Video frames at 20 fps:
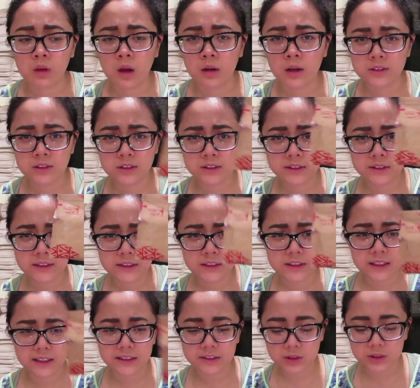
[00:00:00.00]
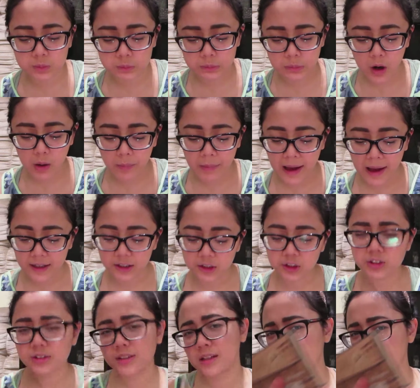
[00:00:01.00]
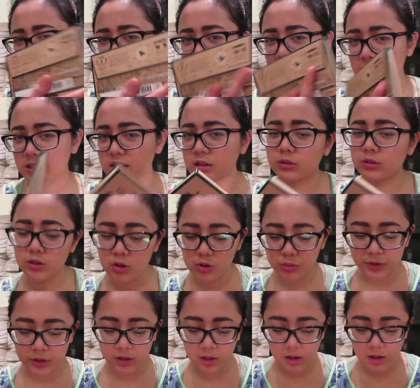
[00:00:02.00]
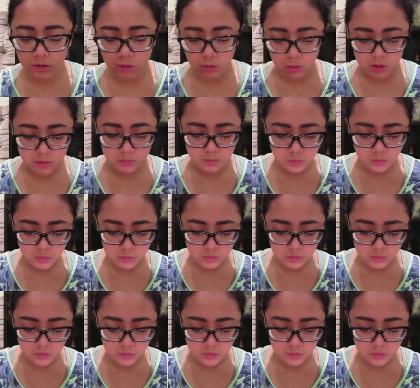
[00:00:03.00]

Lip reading: And since it's like small package size, I guess I will open the other one.